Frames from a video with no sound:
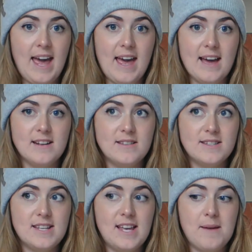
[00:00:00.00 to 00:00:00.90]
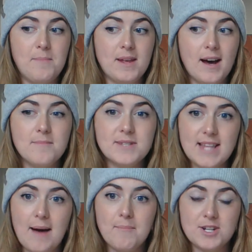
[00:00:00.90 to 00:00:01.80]
and it becomes
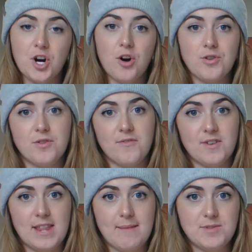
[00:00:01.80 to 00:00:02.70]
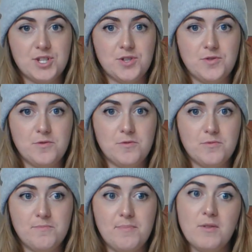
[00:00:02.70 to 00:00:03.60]
that much harder for them to
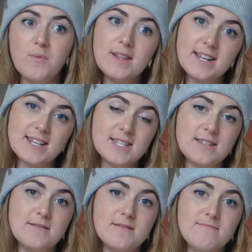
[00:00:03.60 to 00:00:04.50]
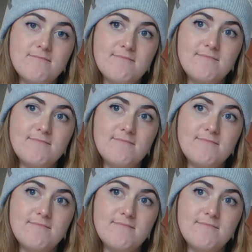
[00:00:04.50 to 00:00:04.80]
be willing to